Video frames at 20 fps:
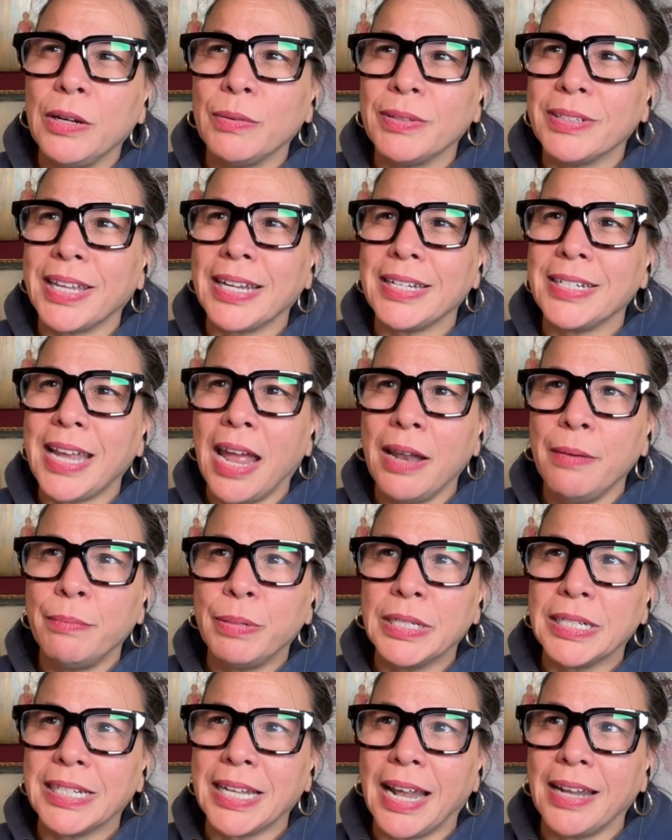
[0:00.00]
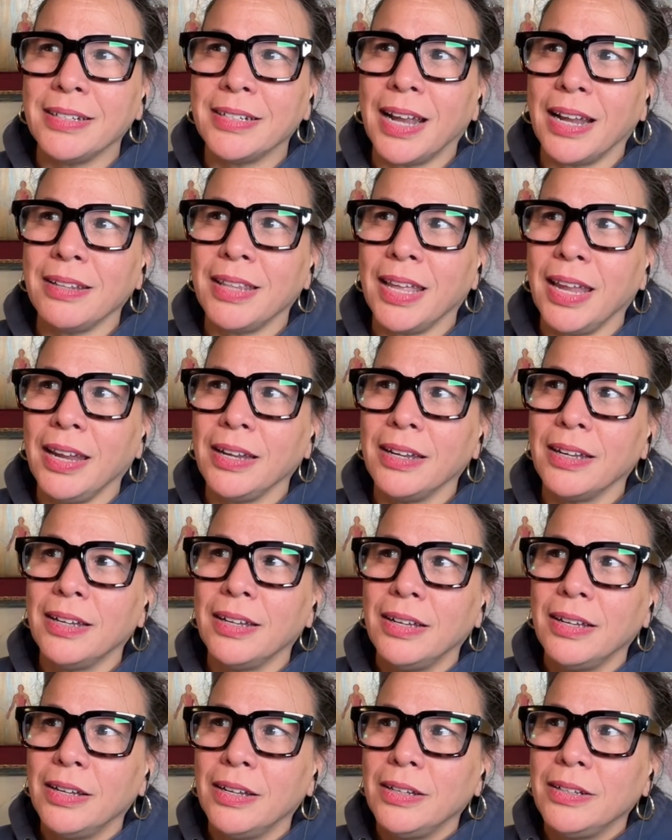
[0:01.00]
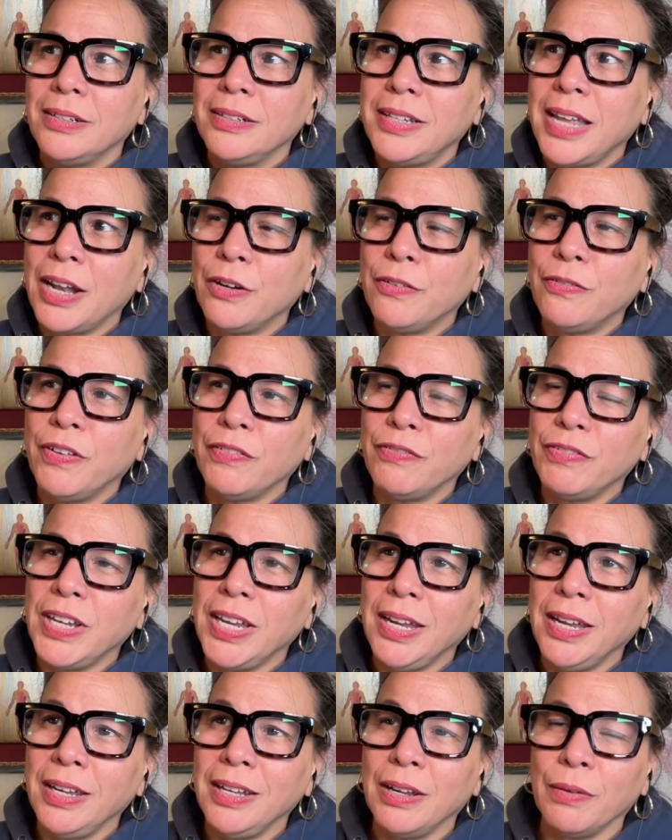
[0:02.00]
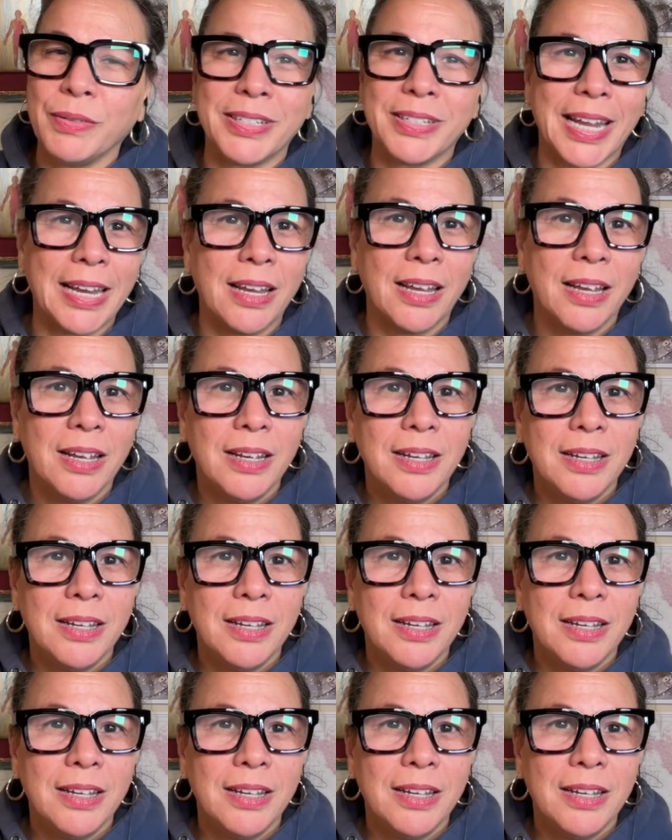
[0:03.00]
it was like 10%, I think. 10 or 15. It was like,